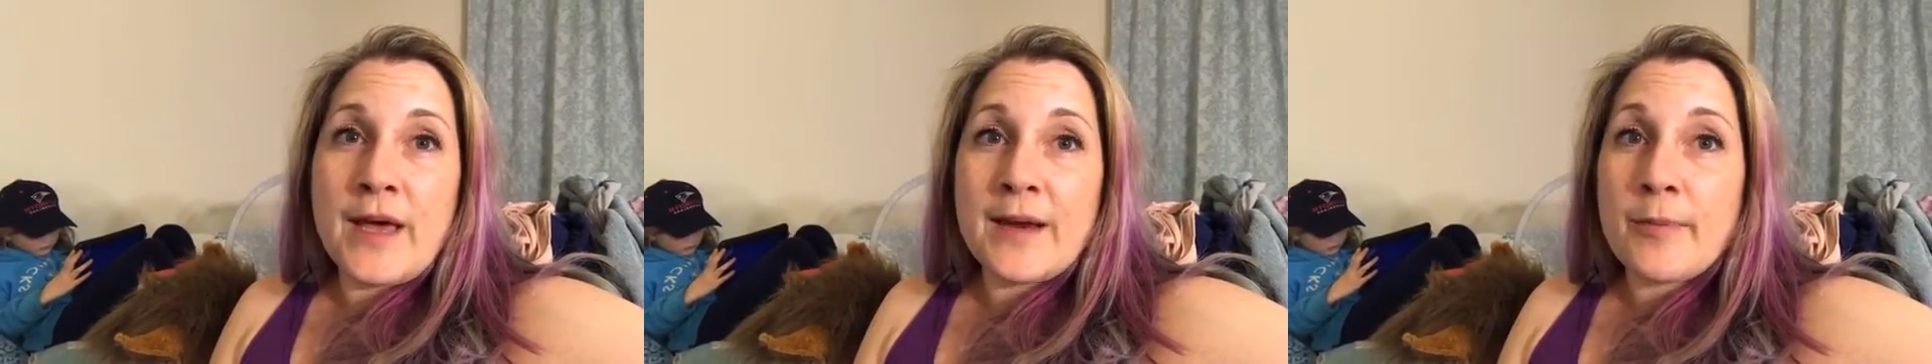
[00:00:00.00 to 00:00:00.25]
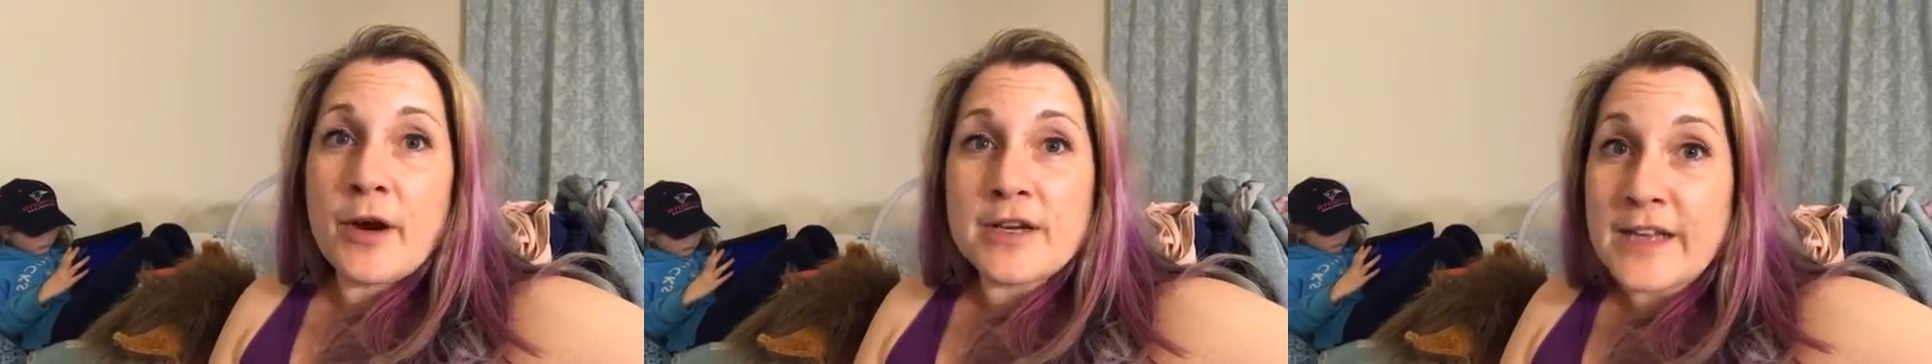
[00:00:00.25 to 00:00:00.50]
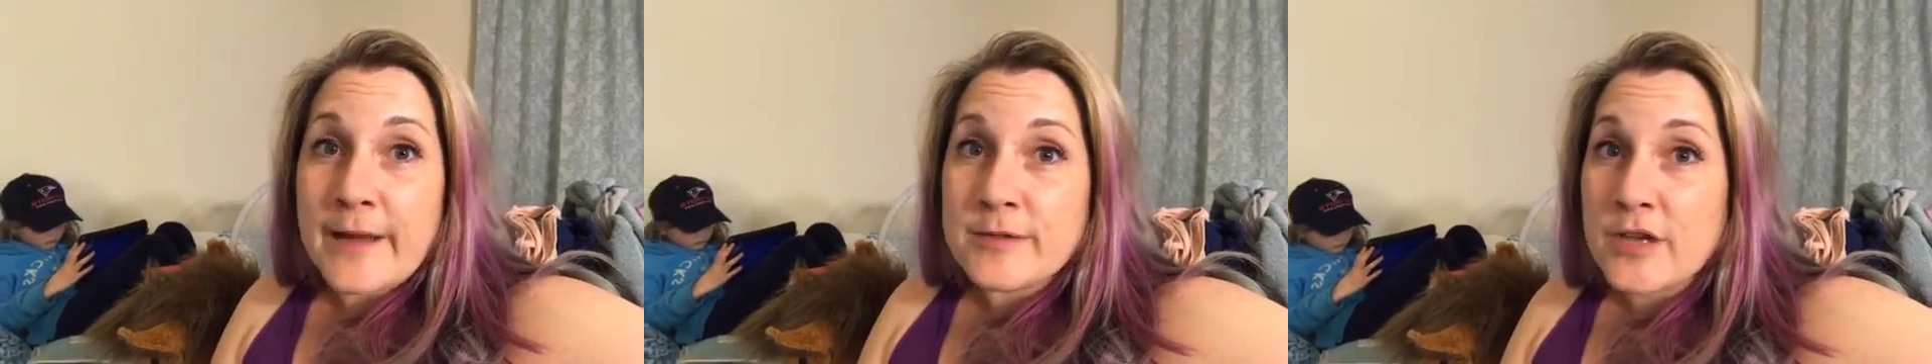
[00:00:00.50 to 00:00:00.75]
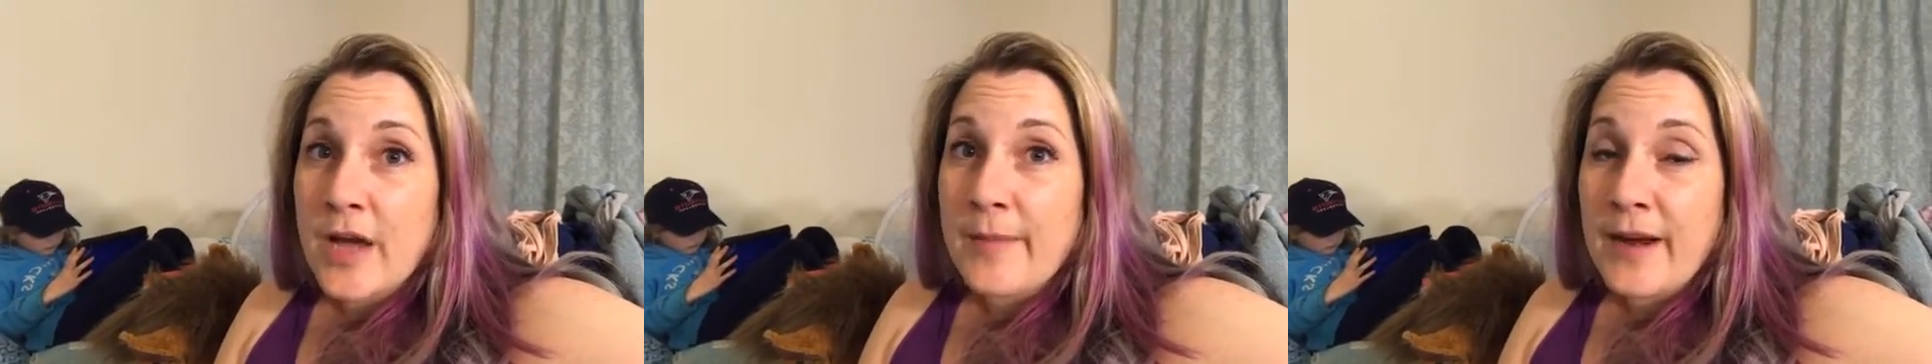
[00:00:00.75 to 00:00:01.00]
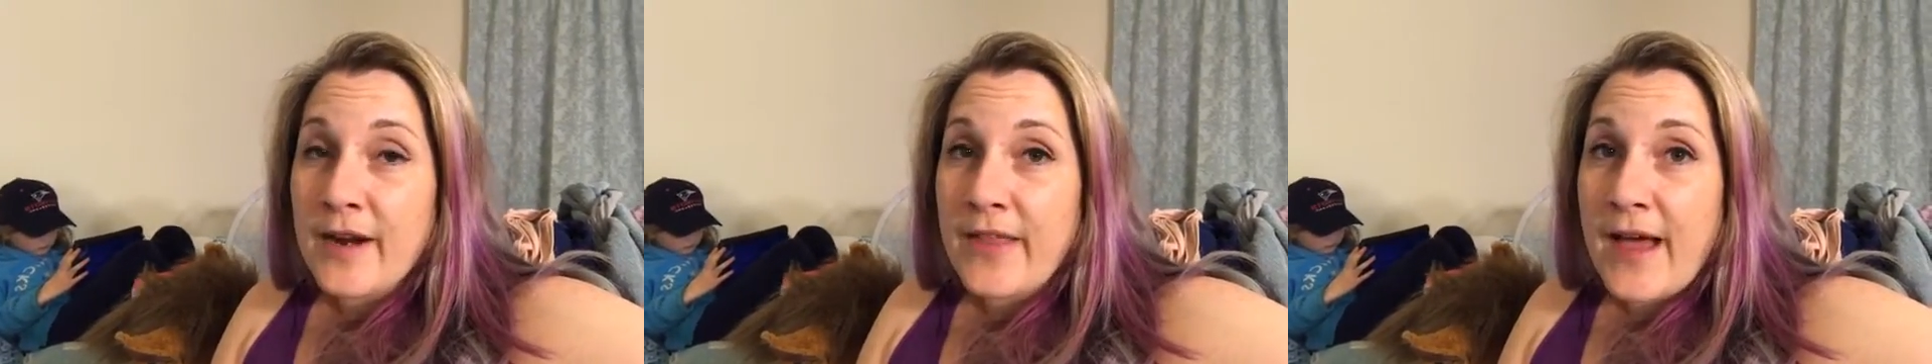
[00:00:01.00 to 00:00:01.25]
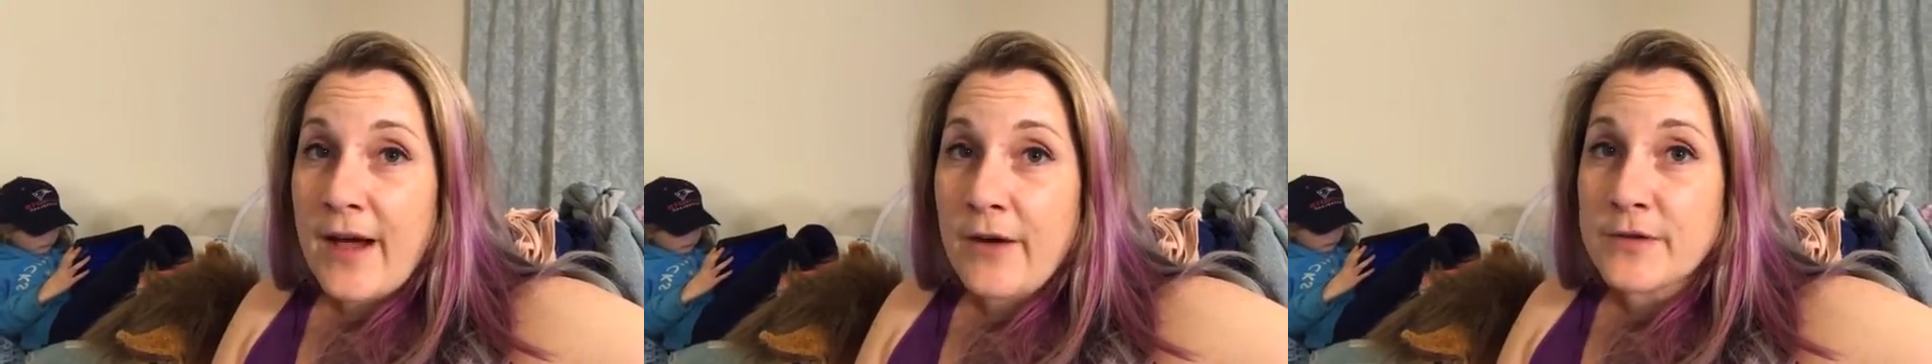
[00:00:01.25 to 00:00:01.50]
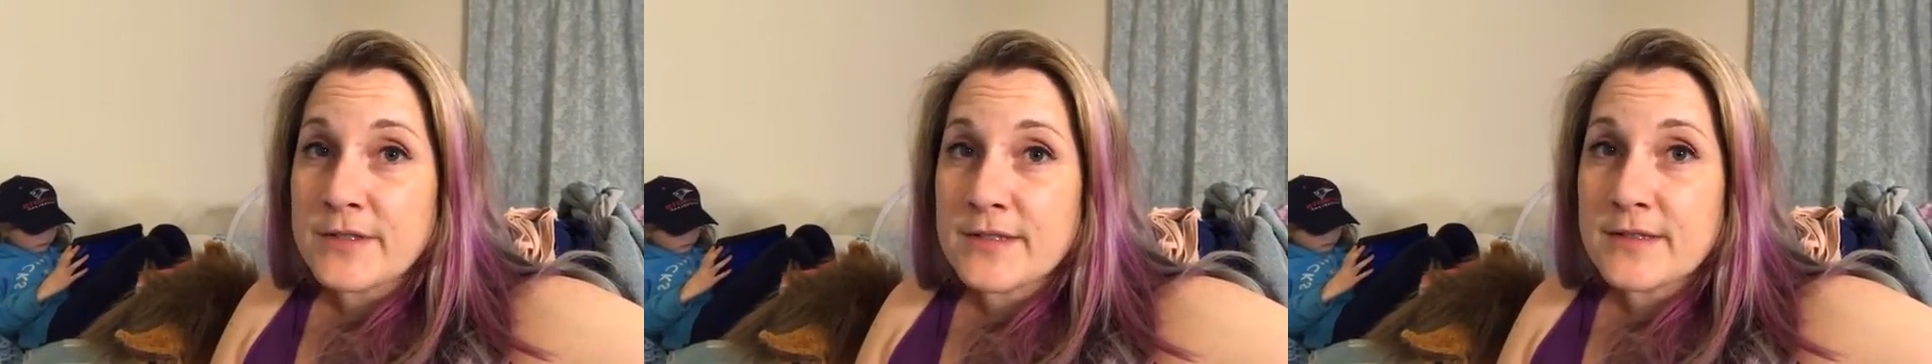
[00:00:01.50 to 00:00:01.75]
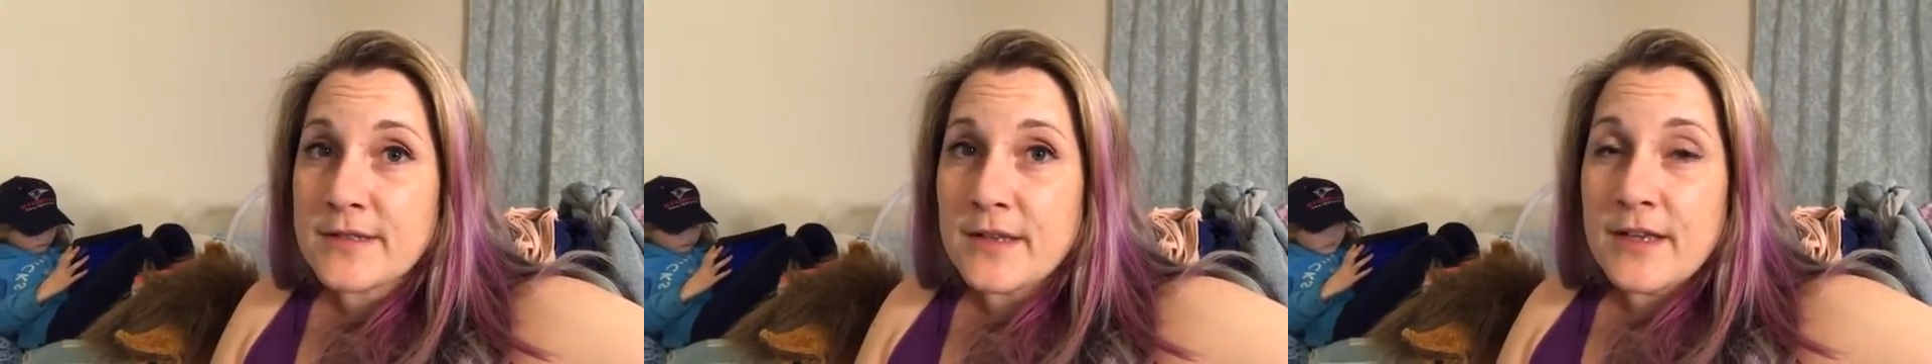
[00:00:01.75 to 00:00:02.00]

get a part-time job out of the house